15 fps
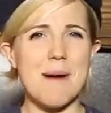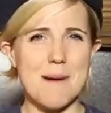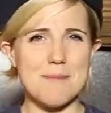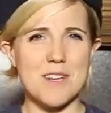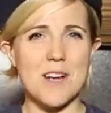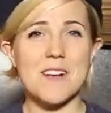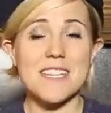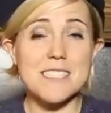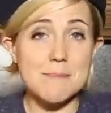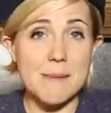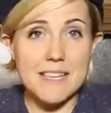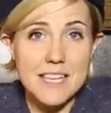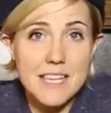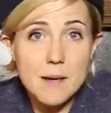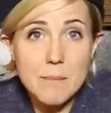a Pop-Tart is
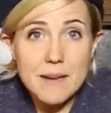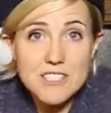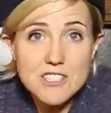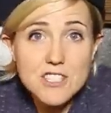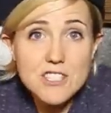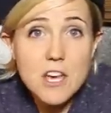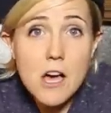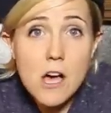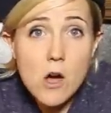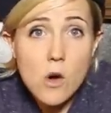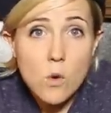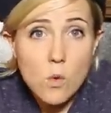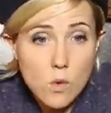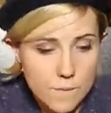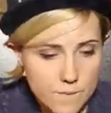making a bunch of
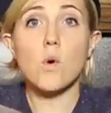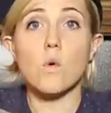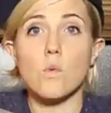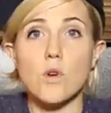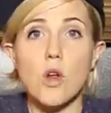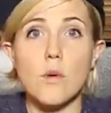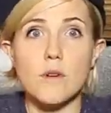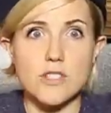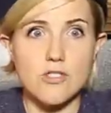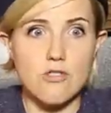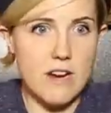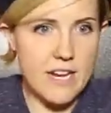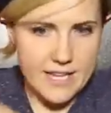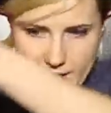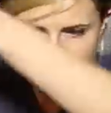dough. Oh, no, it's
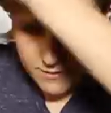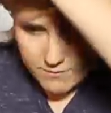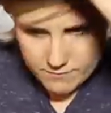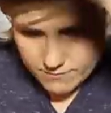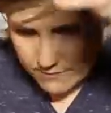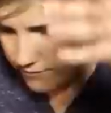drinking.